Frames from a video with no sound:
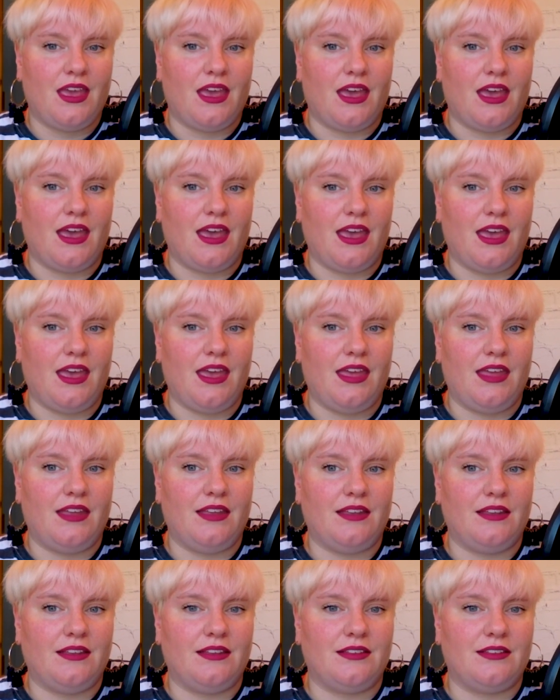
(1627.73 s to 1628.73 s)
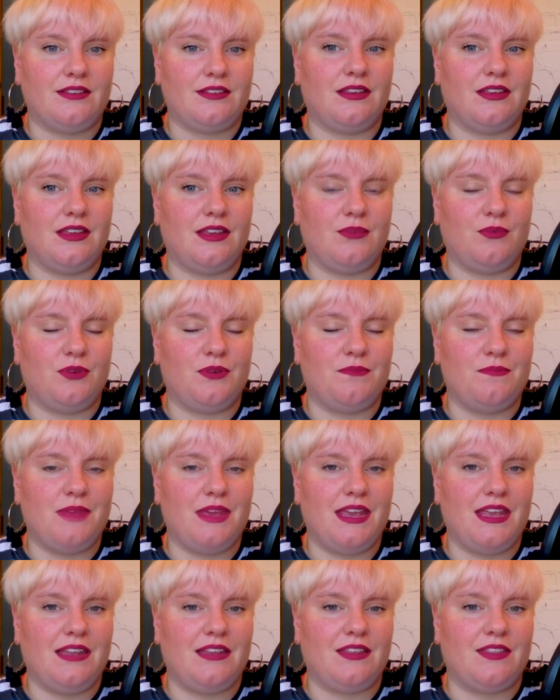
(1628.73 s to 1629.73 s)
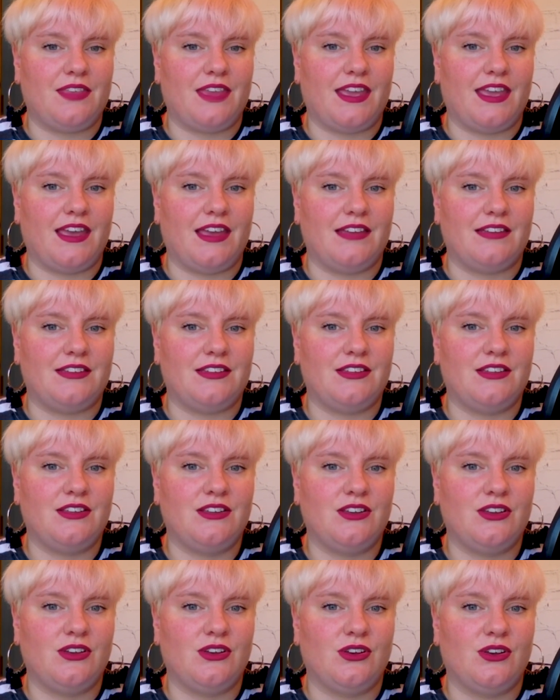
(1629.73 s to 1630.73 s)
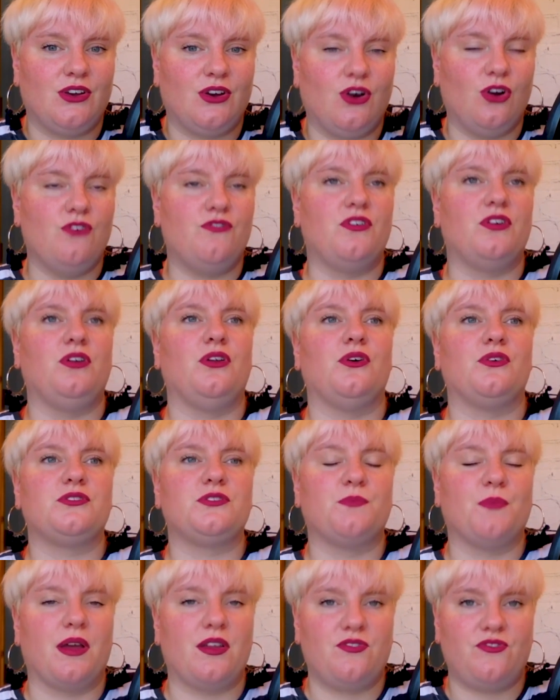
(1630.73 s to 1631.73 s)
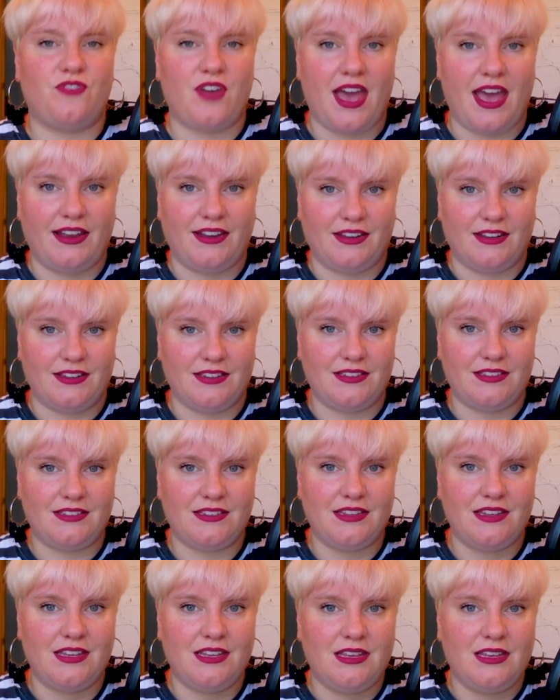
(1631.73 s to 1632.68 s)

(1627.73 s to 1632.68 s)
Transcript: And it would mean that they had overlooked my fatness.